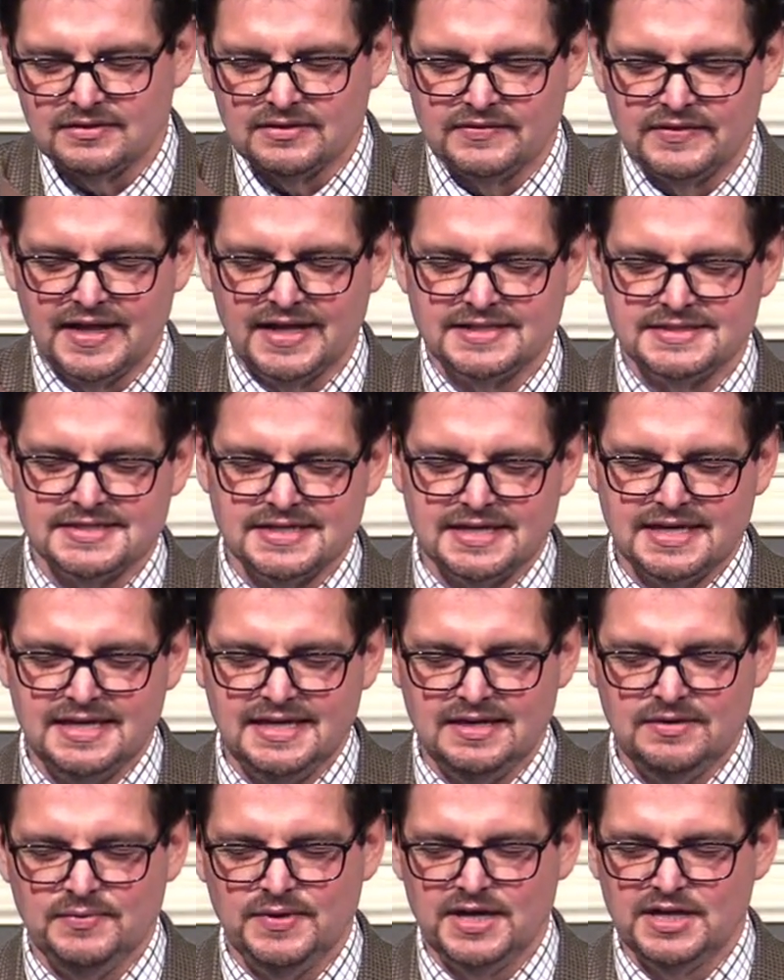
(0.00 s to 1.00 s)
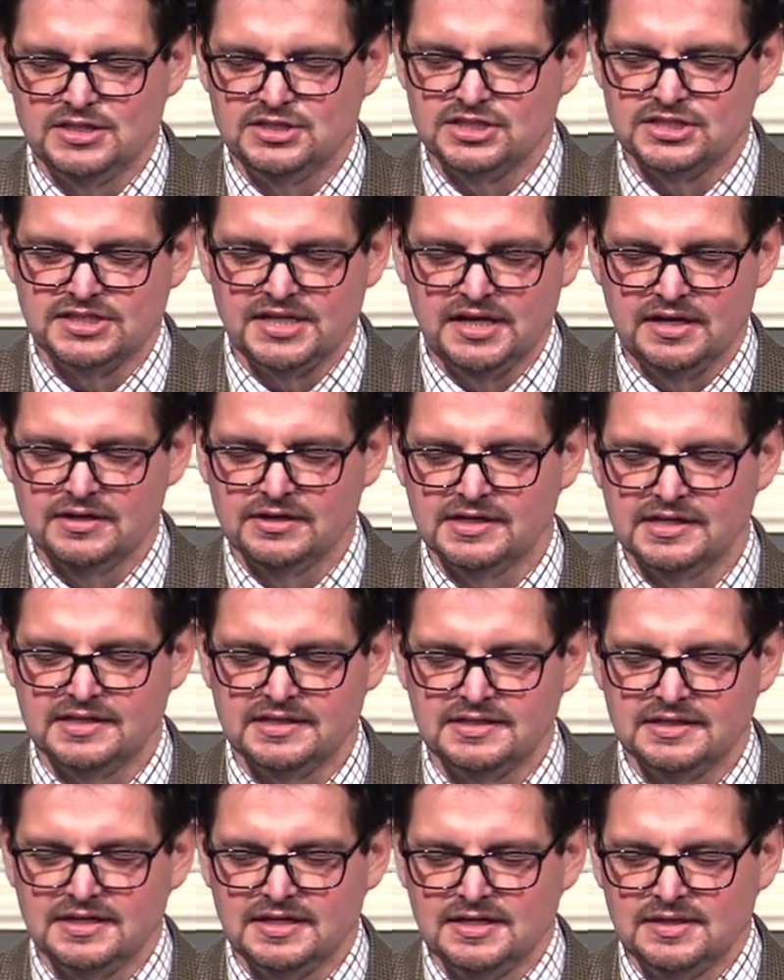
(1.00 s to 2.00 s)
Lord, that's the key. We can just hear
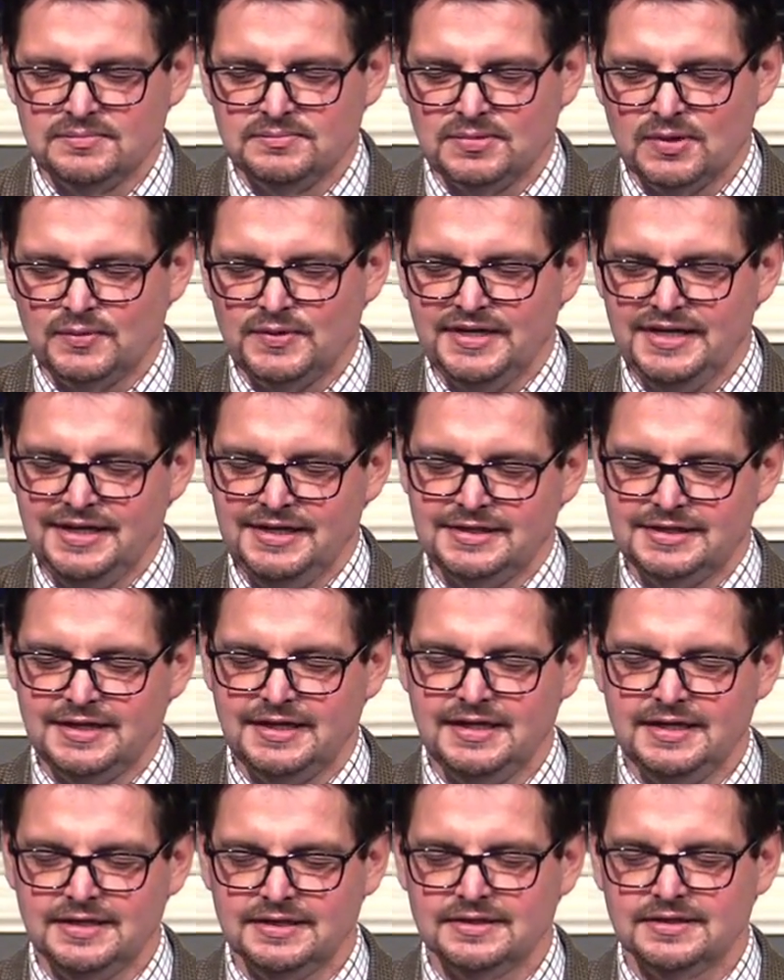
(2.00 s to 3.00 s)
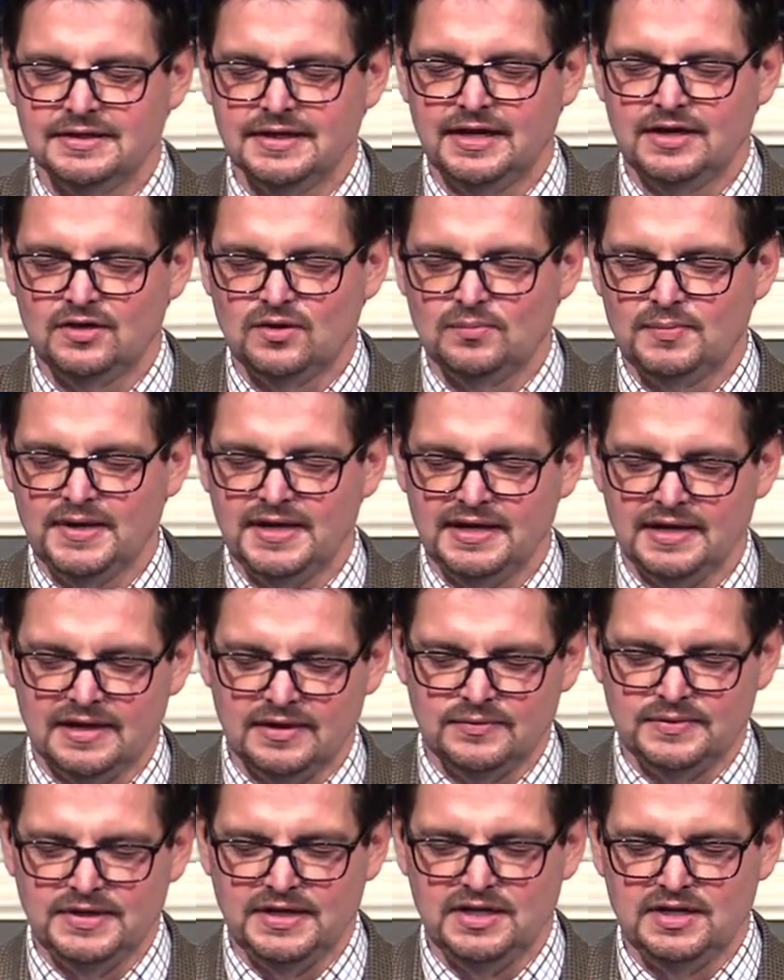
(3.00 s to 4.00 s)
it, but we need to hear and obey
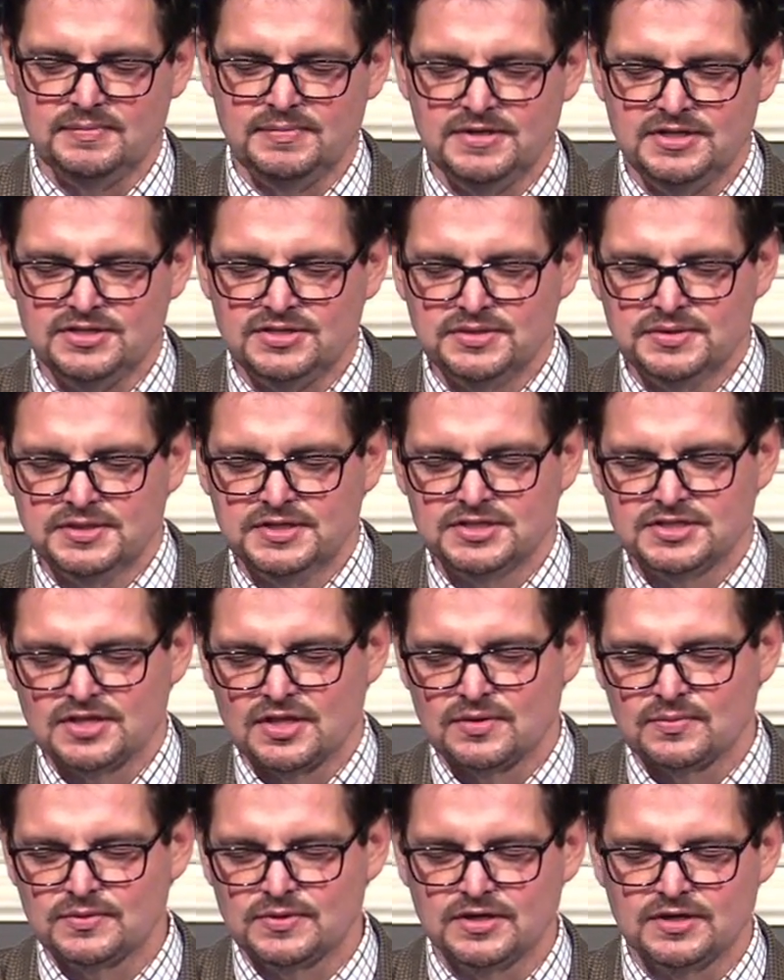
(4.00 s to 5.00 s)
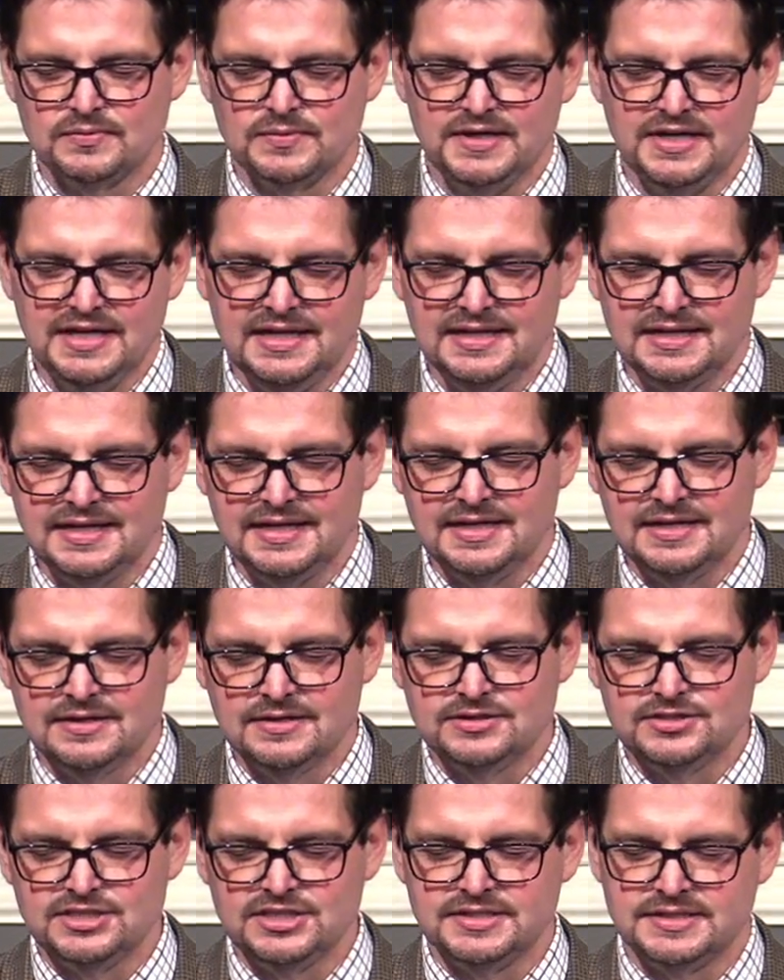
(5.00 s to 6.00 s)
it. We need to be doers of the Word. We need to
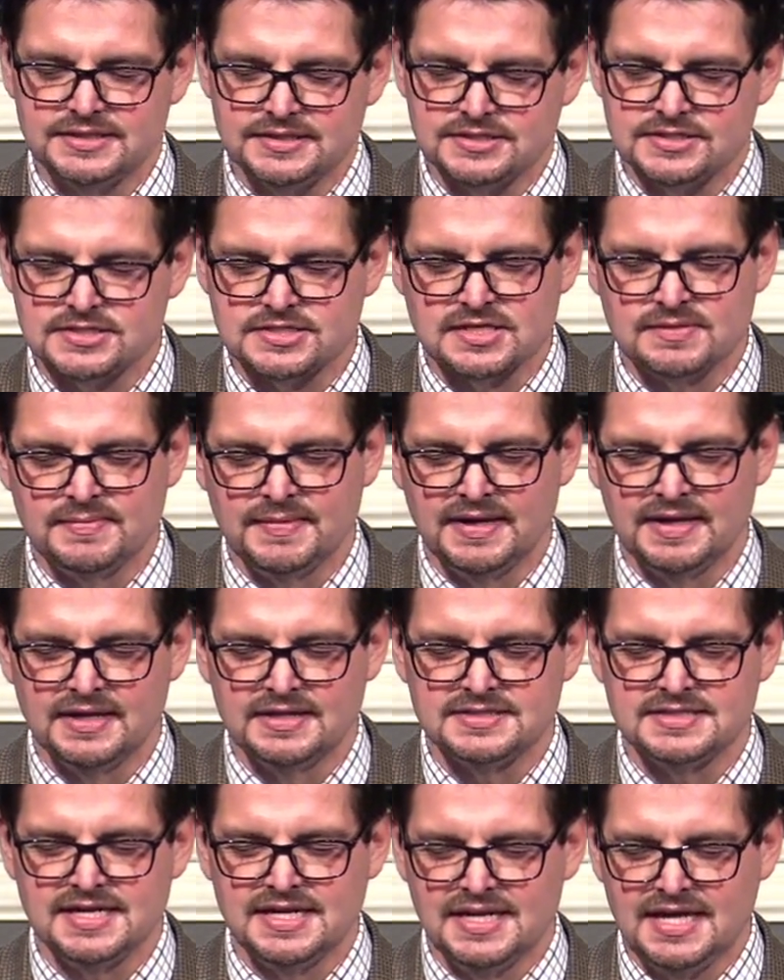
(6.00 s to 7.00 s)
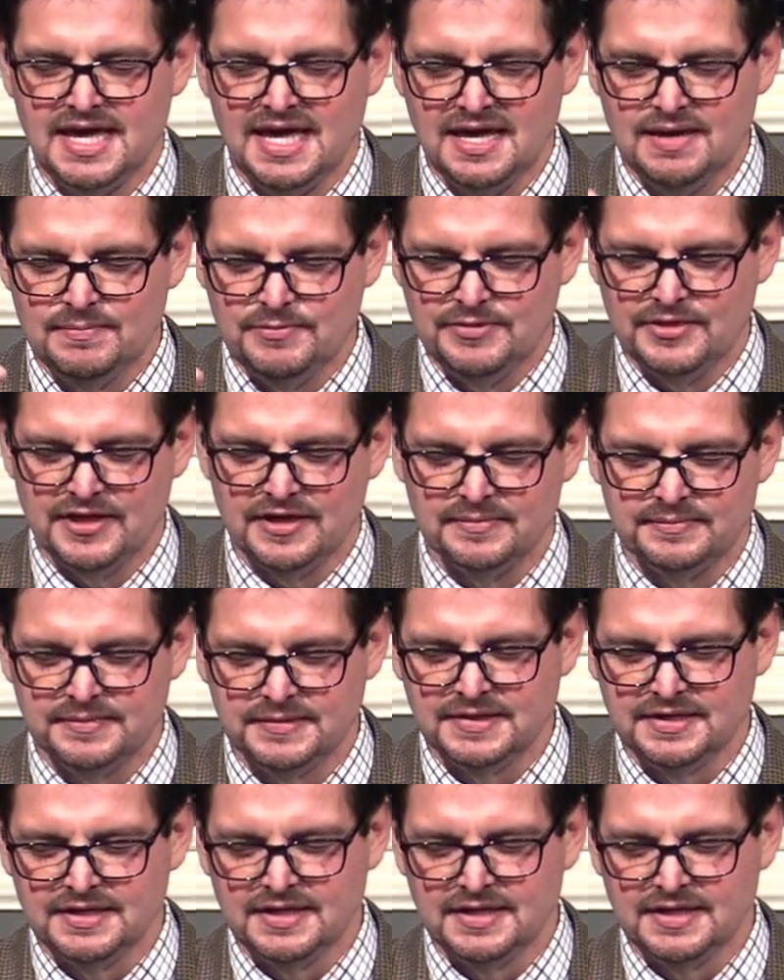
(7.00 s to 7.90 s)
hear Jesus' commands and keep them.